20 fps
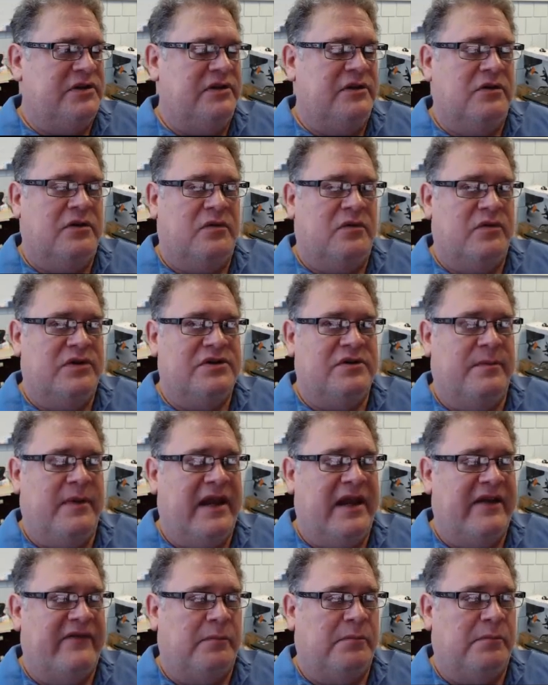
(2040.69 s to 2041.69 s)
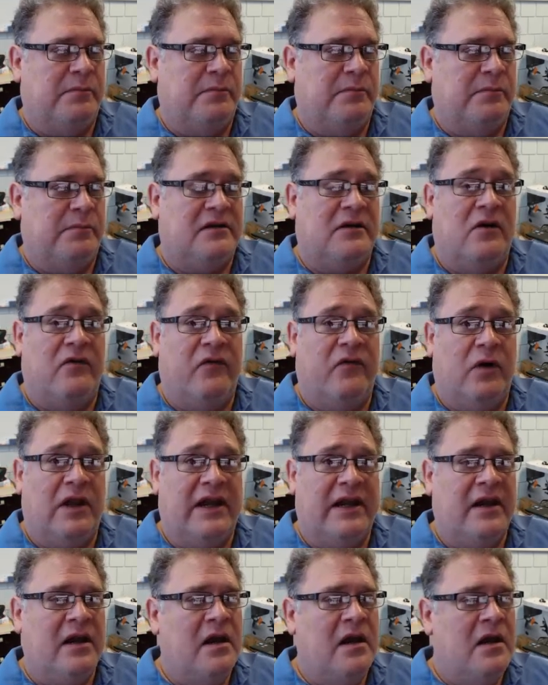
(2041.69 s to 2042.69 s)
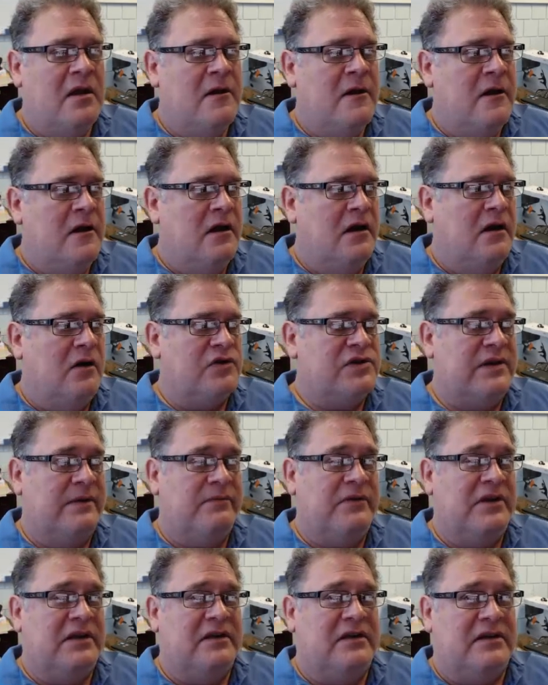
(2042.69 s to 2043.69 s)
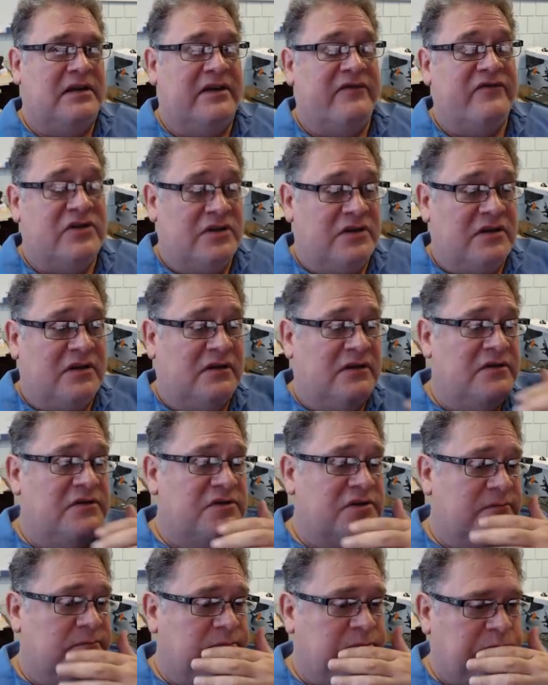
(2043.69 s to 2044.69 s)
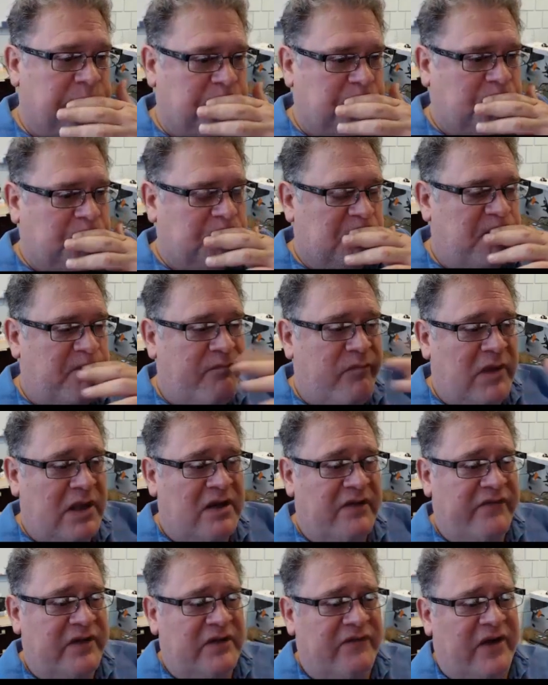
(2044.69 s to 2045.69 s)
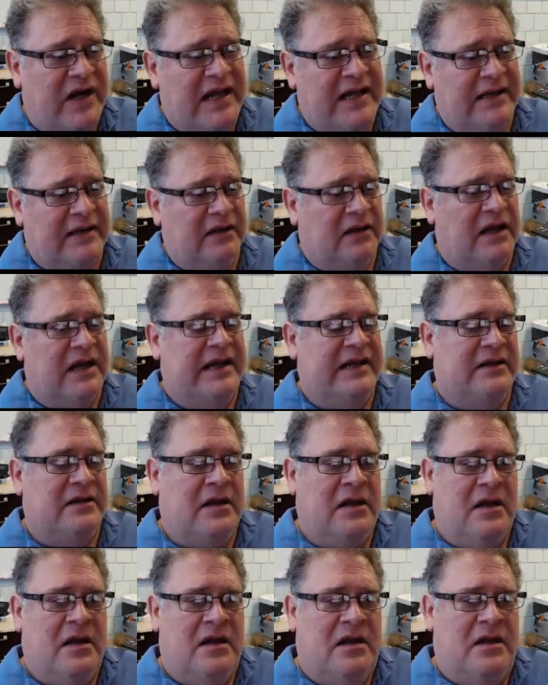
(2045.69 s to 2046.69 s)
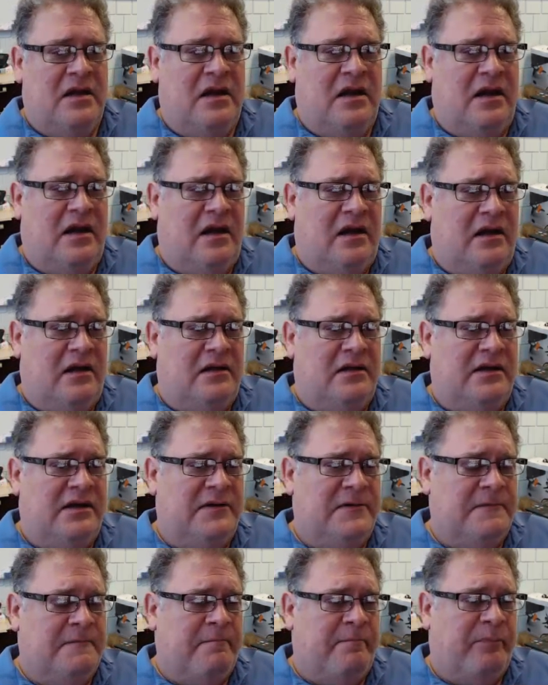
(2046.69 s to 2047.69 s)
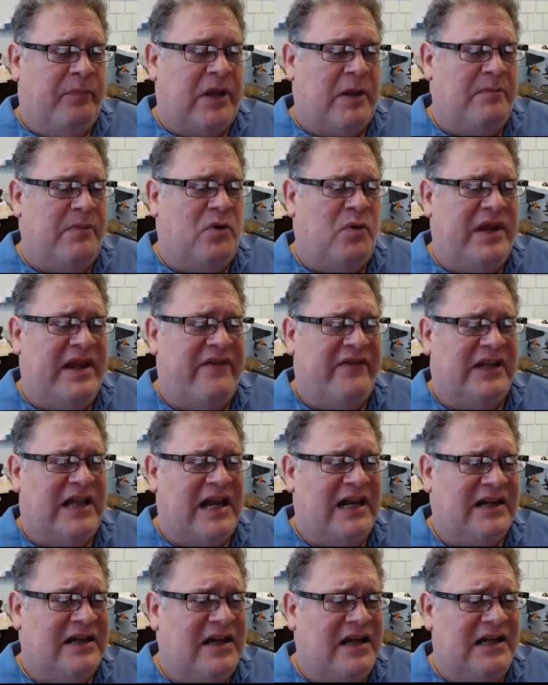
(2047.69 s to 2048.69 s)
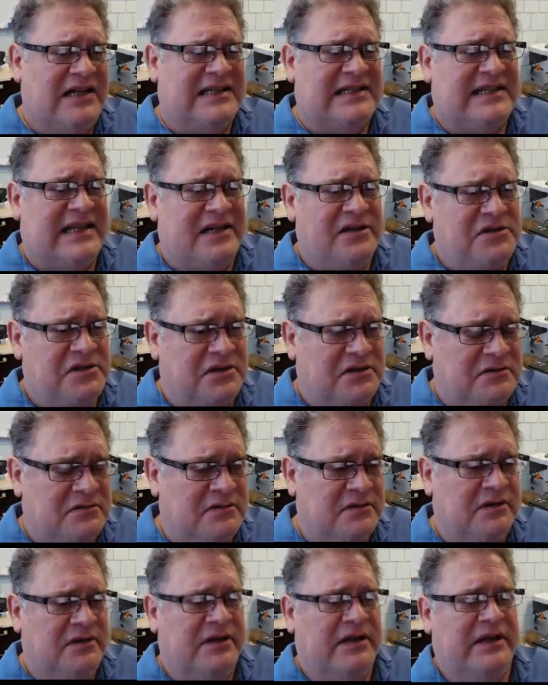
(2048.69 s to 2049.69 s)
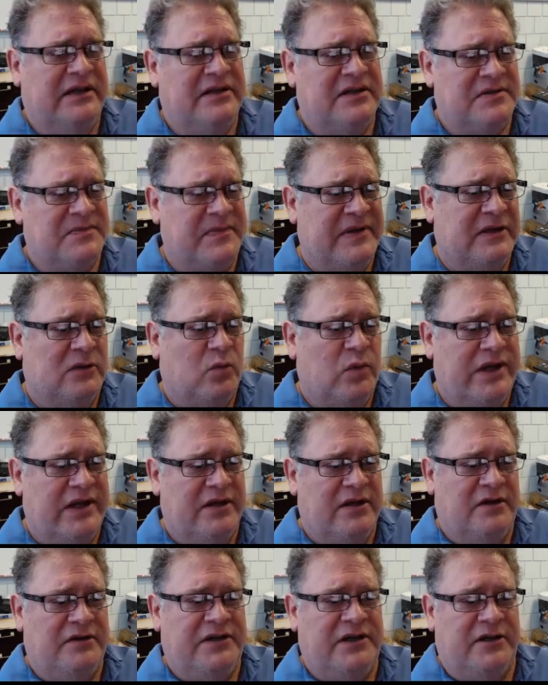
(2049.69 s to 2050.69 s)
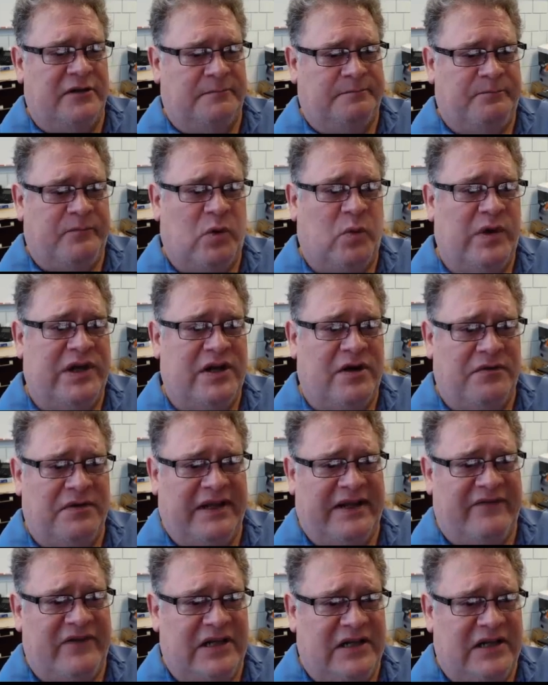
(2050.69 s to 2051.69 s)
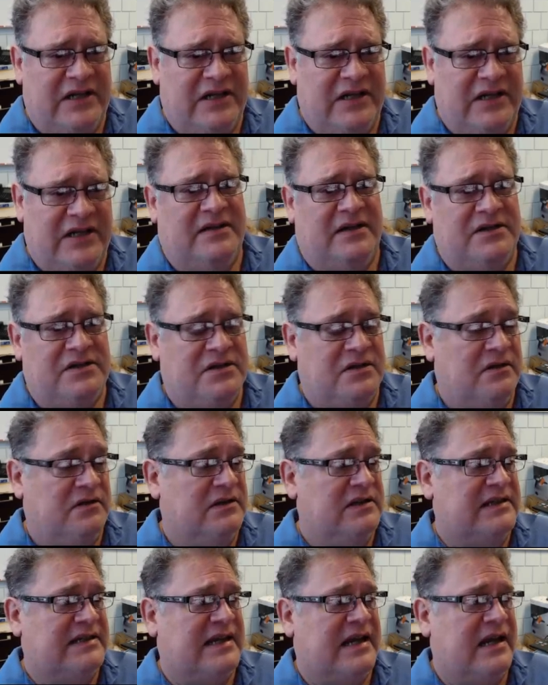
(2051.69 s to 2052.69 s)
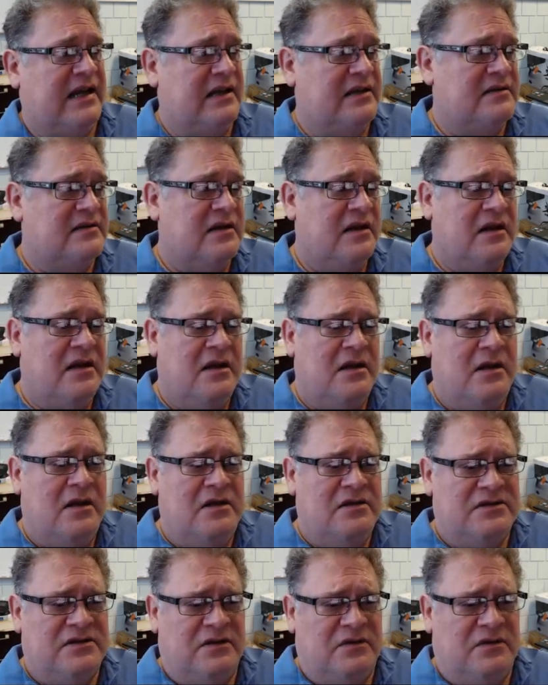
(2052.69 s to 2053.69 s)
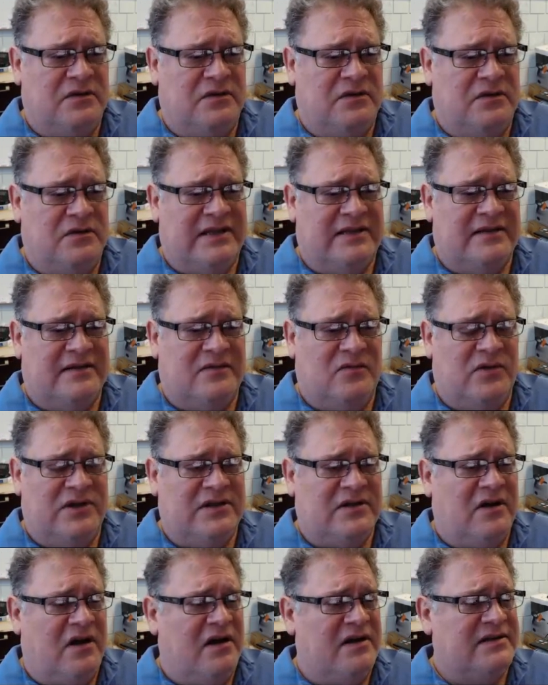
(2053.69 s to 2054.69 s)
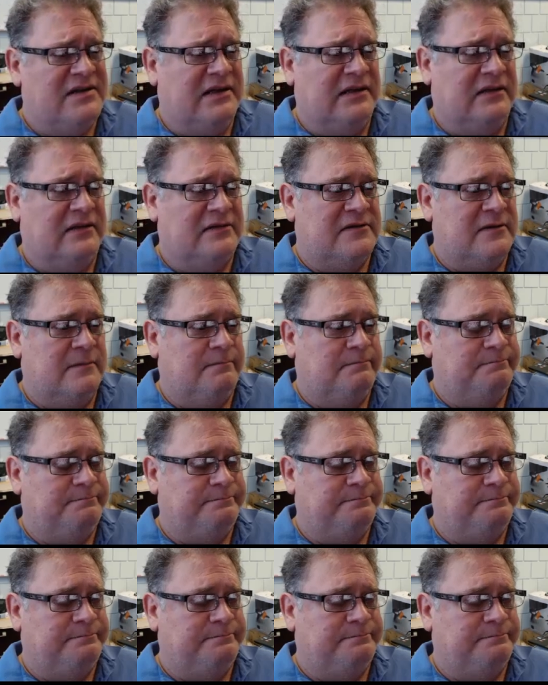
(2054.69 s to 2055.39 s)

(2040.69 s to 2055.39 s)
In newer ones, you may have a plastic overlay or something that gives you the illusion of a divided light. But we have a lot of condensation in this middle window here. We don't have any condensation on the sides. So what's causing this?